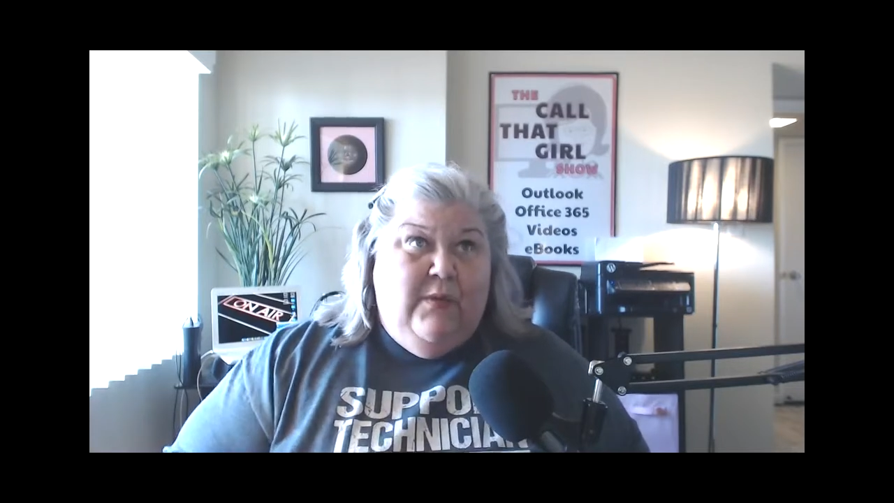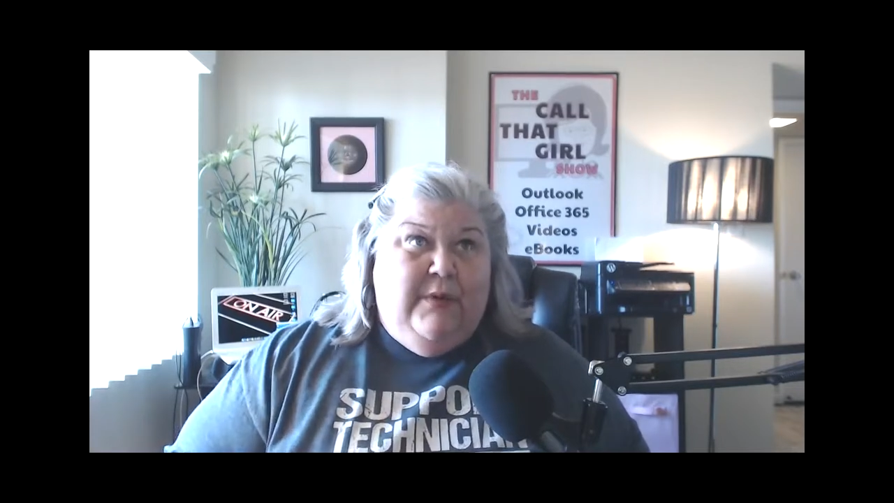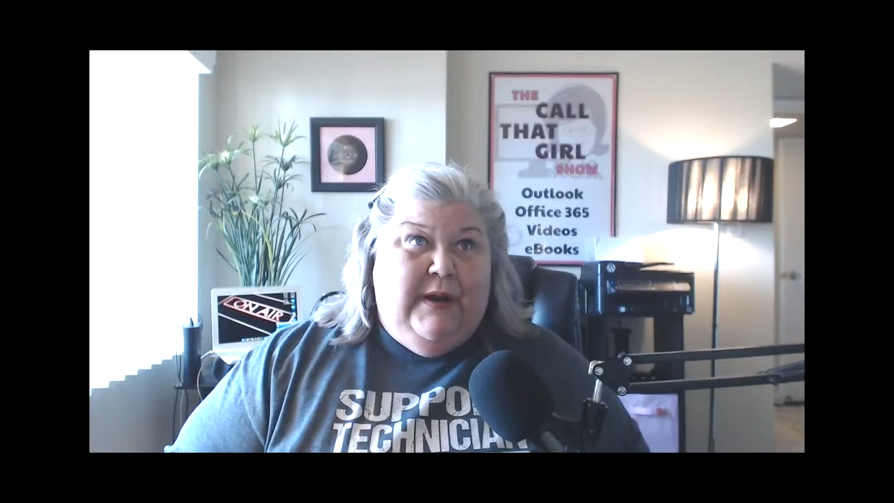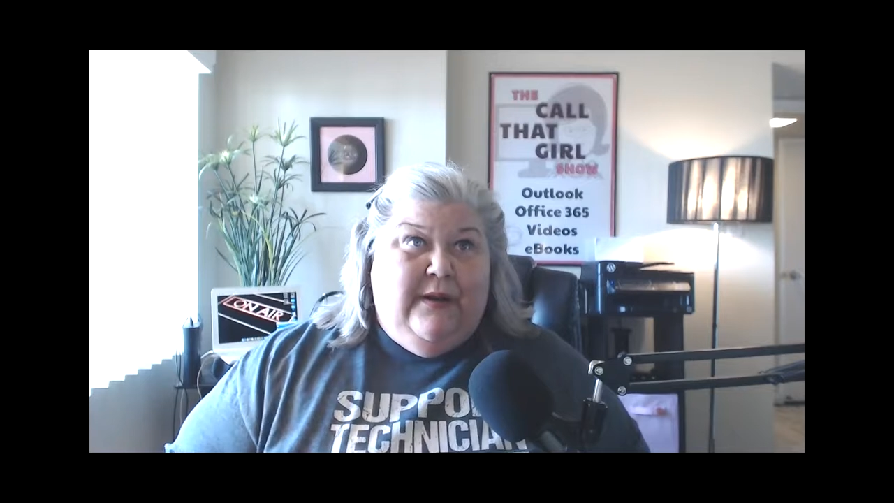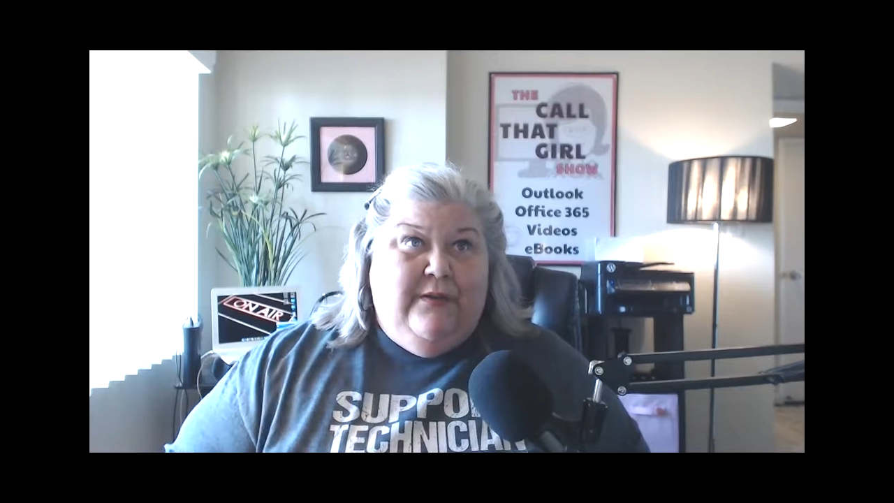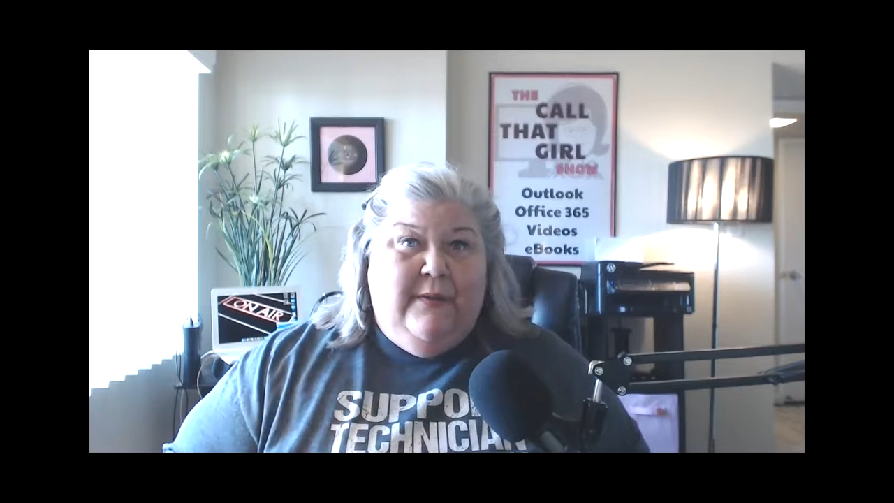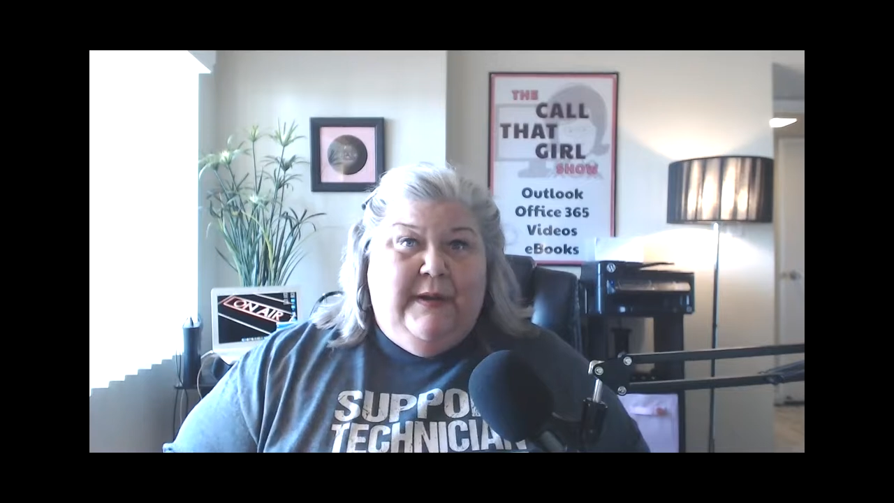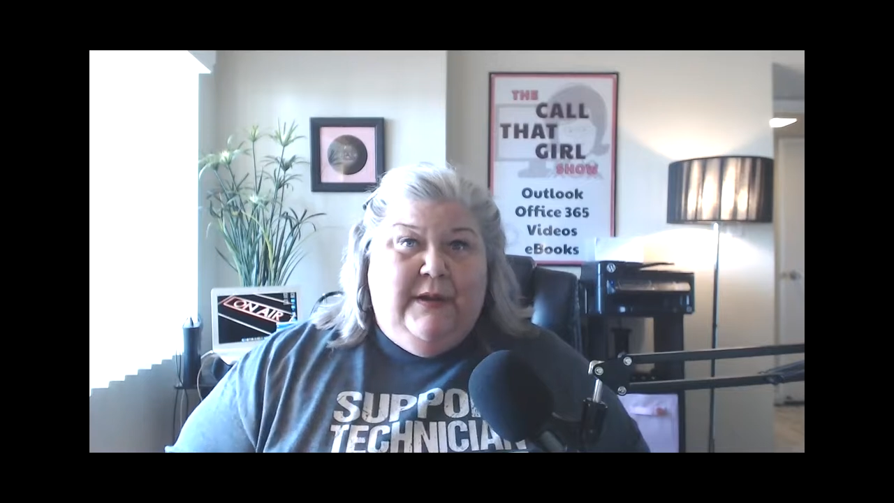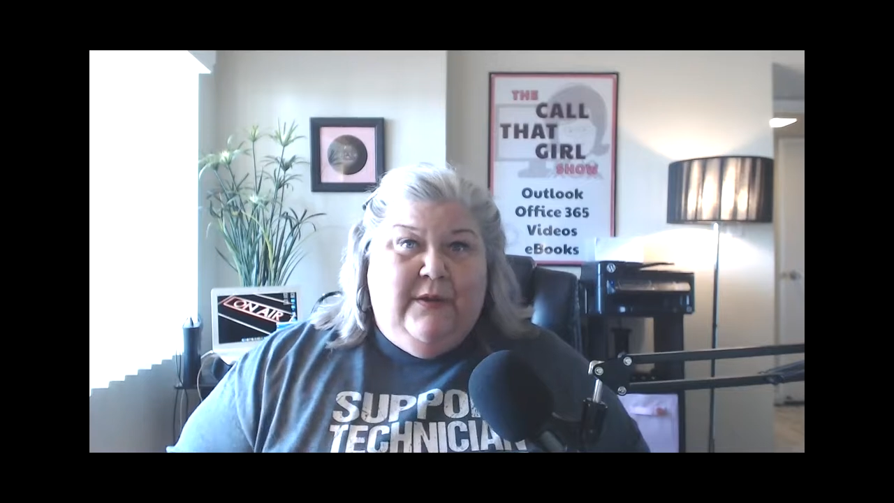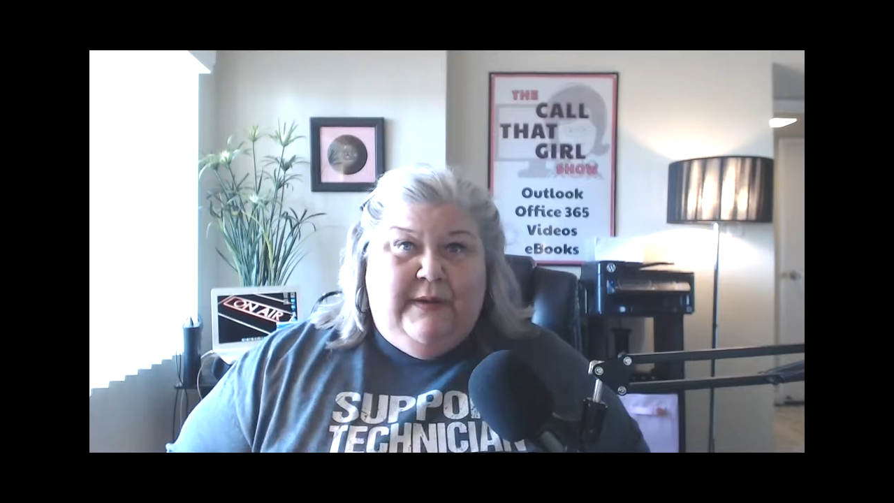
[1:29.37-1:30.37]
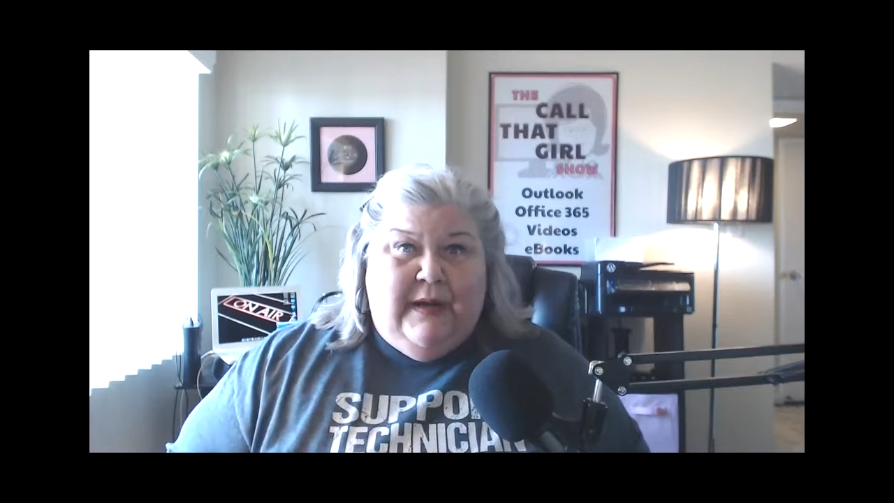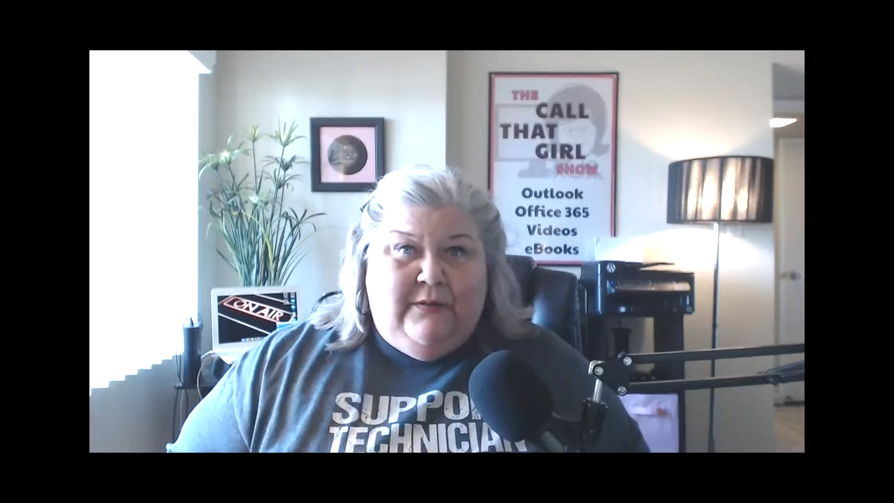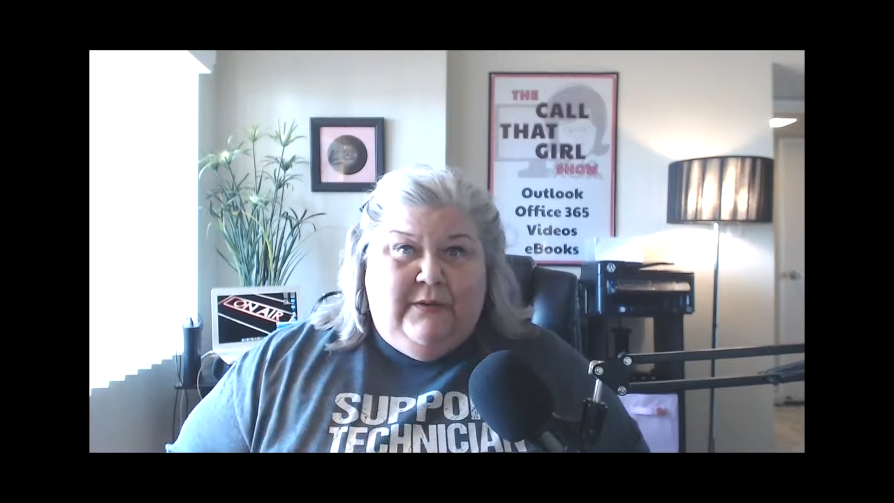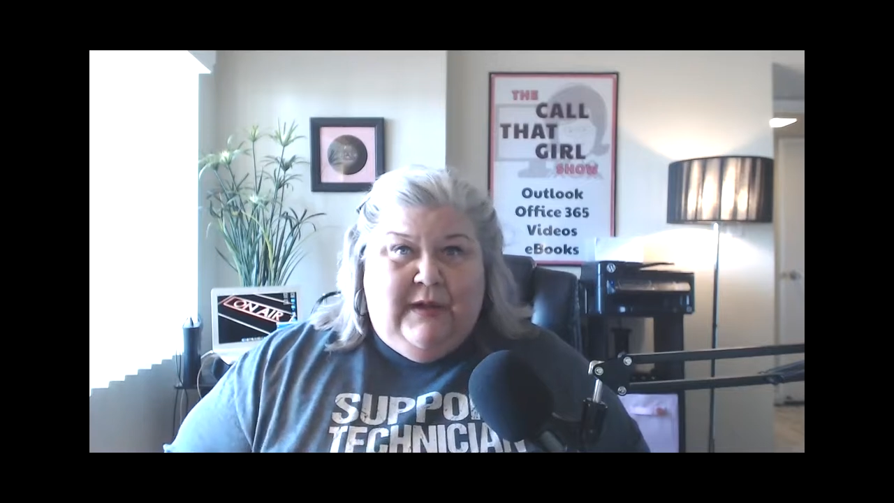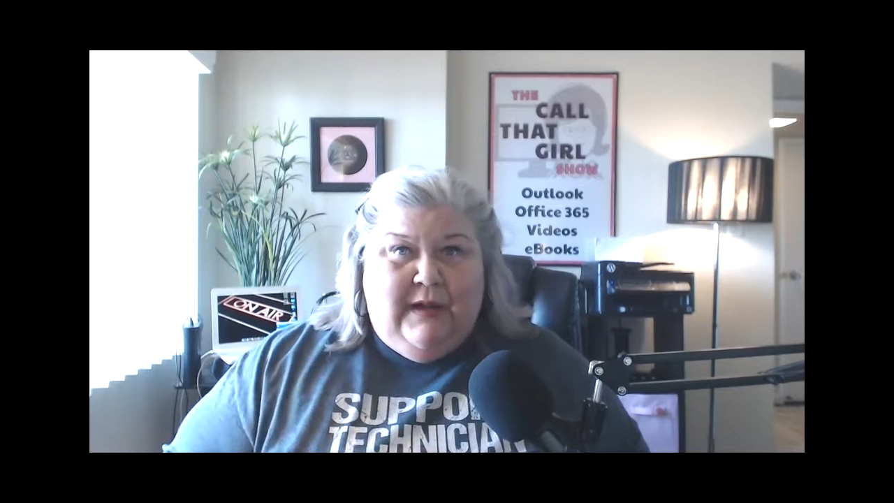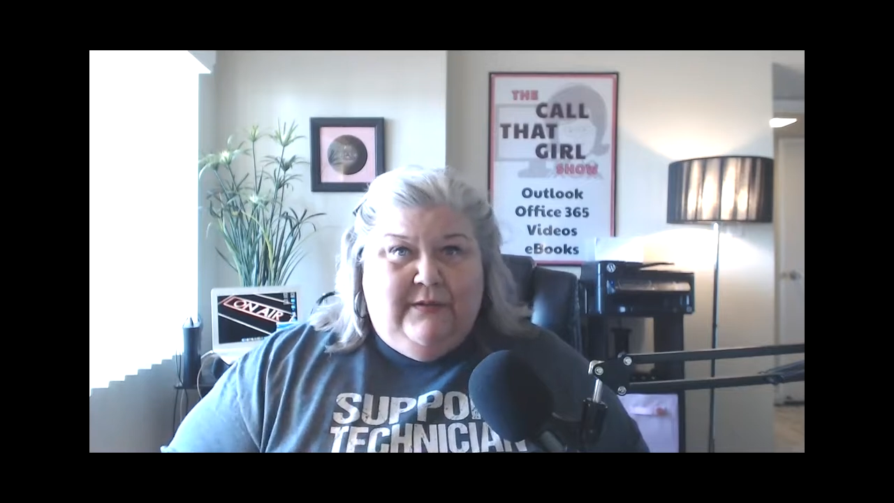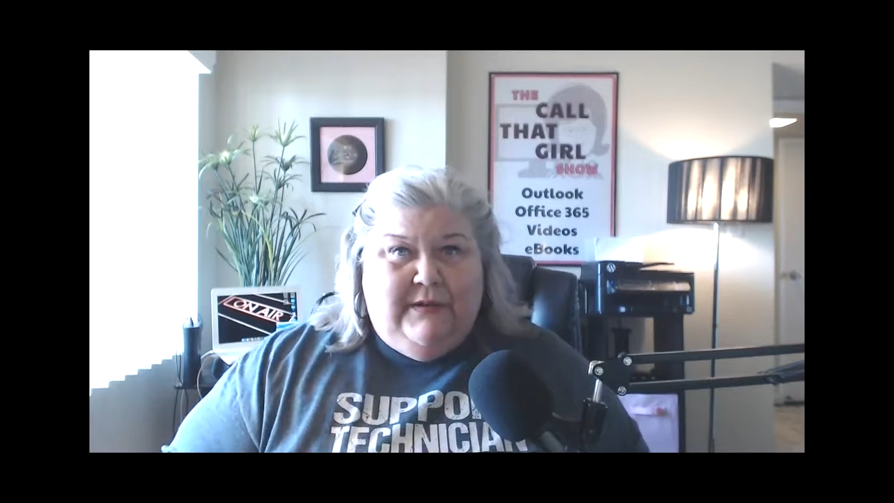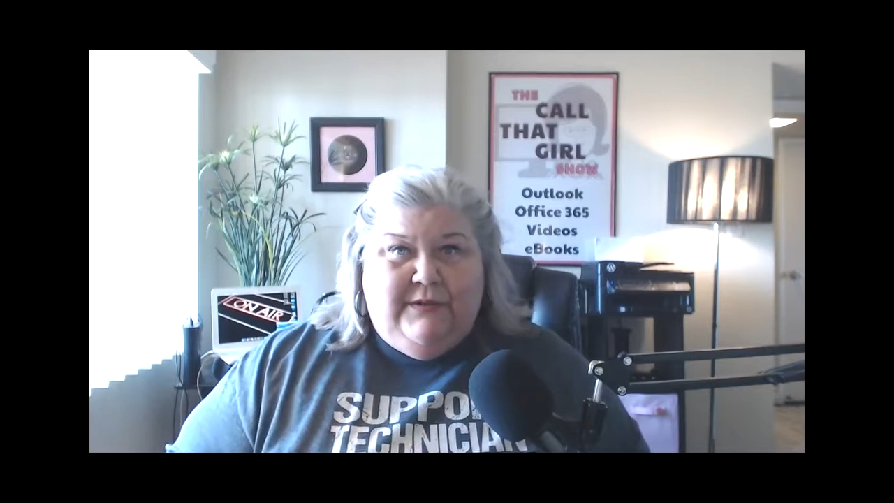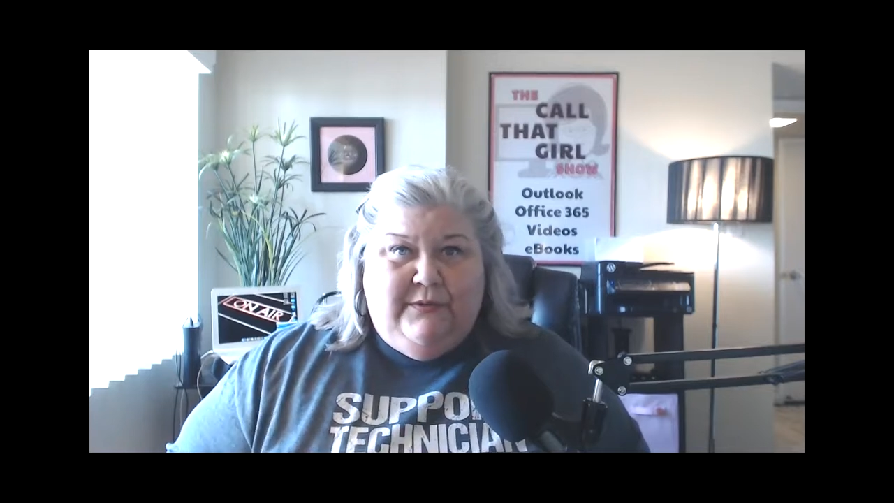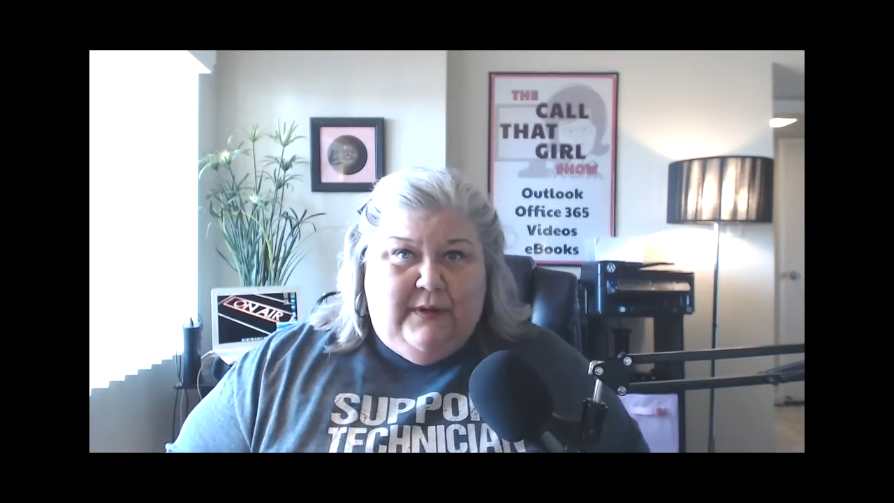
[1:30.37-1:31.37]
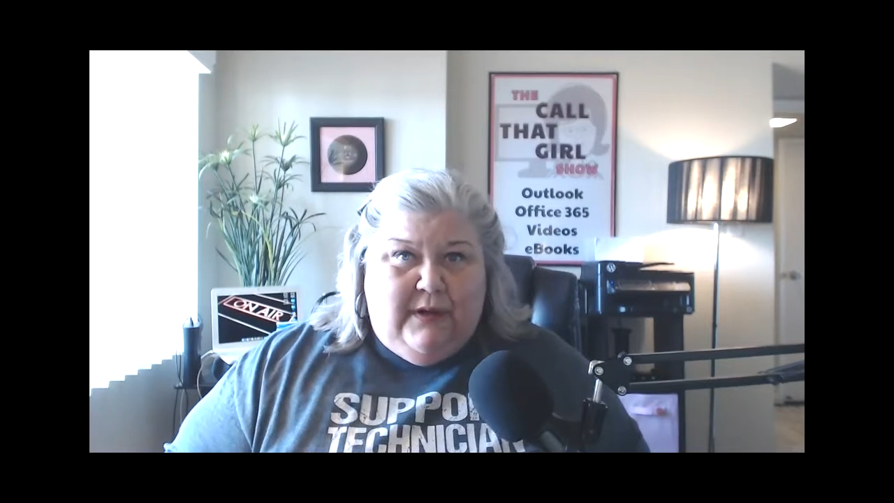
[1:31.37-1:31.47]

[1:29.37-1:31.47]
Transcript: But how do I know in Outlook how to do it